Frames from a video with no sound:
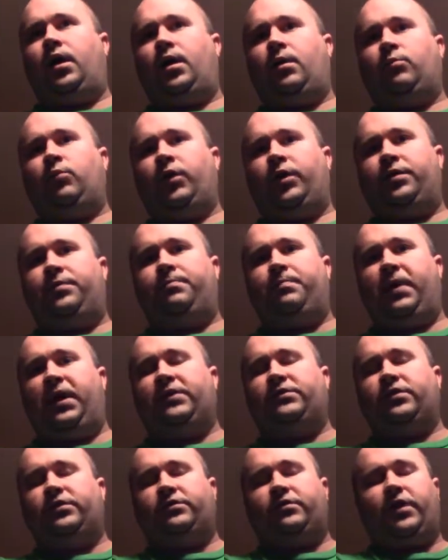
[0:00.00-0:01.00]
with
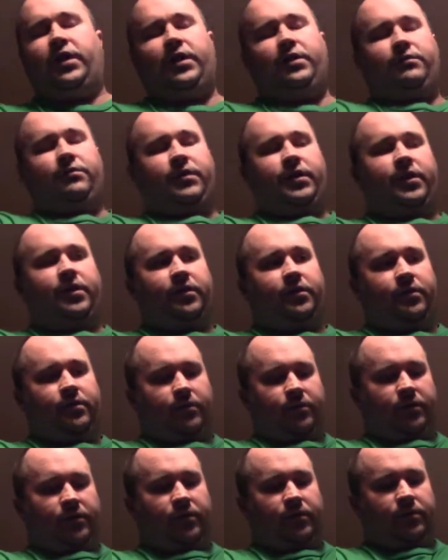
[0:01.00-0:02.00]
basic training
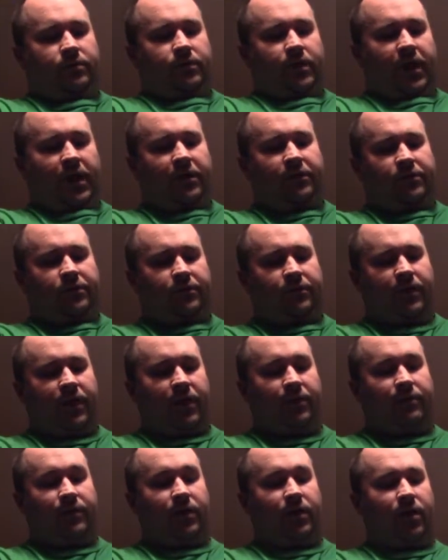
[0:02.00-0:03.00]
videos and how to
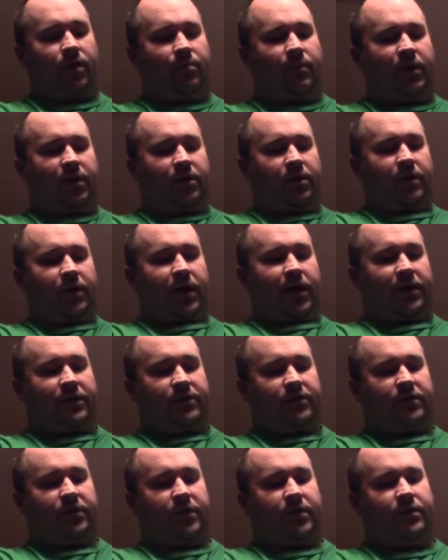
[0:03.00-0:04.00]
survive the Army and all that
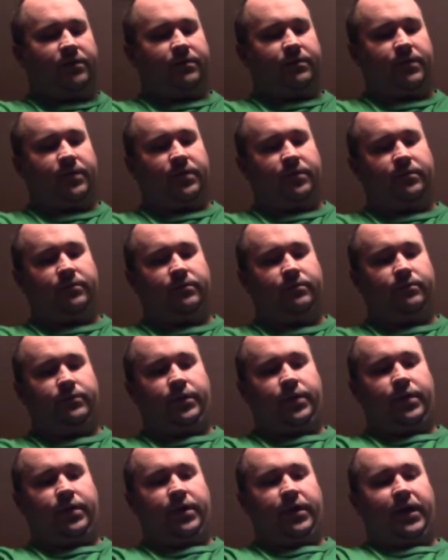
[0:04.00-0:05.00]
stuff, and
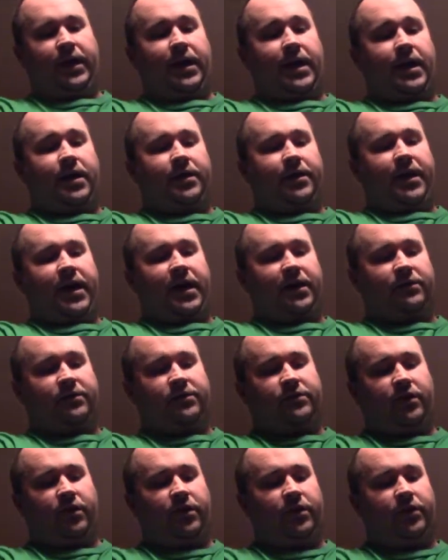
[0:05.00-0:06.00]
got out of that and
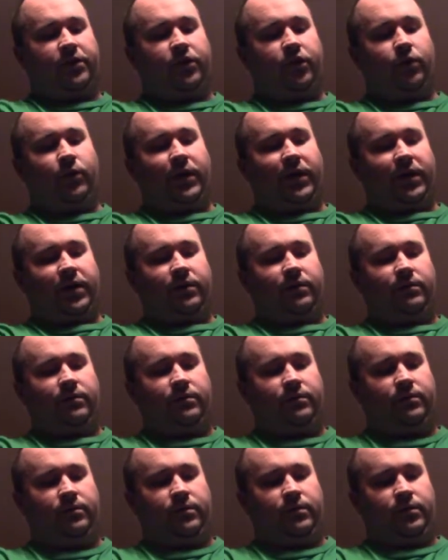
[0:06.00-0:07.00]
started doing
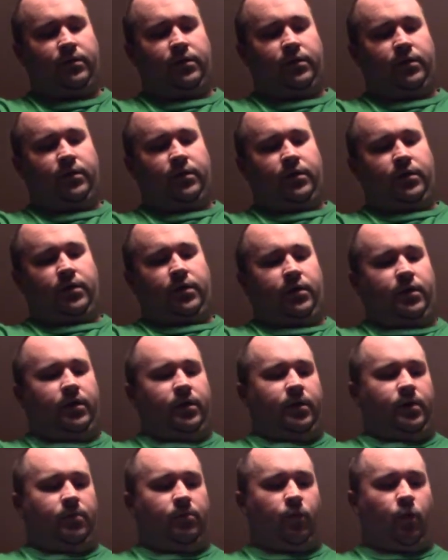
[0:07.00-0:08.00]

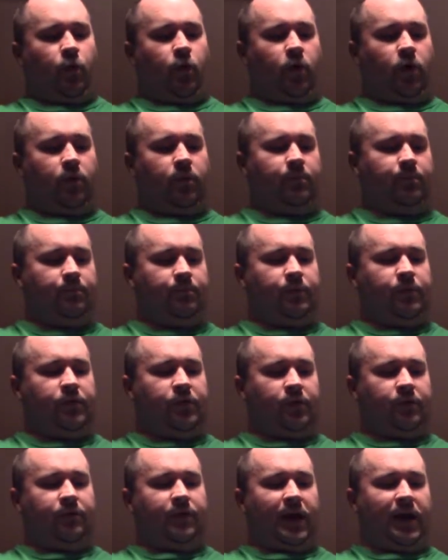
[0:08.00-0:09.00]
more
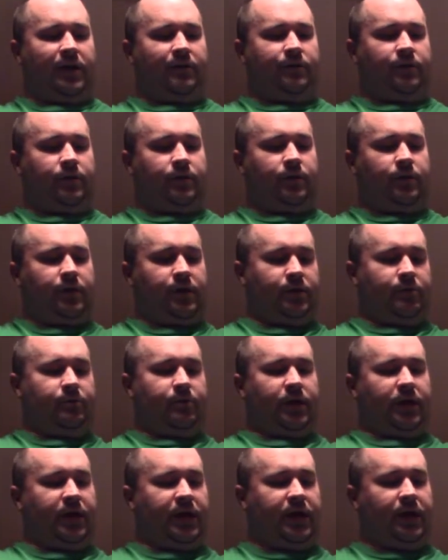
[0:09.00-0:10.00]
survival and
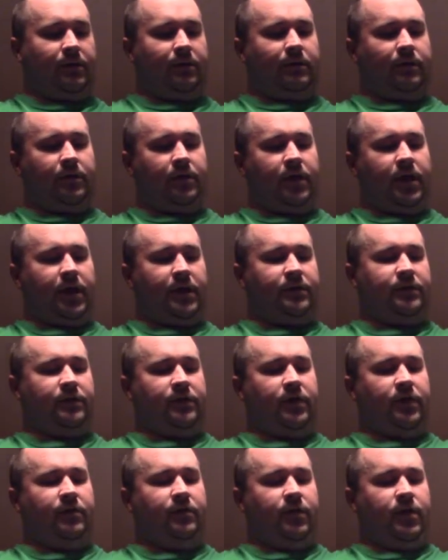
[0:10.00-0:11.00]
bug out and all that
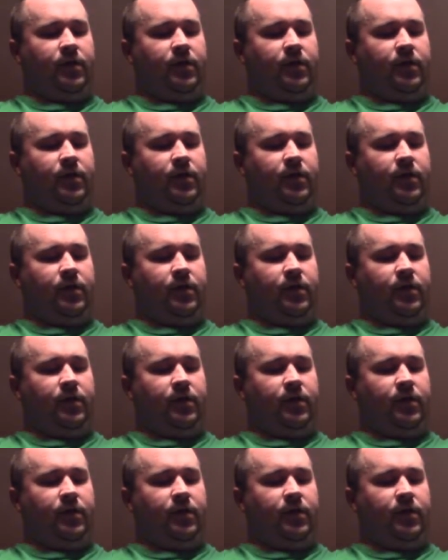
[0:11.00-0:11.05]
stuff,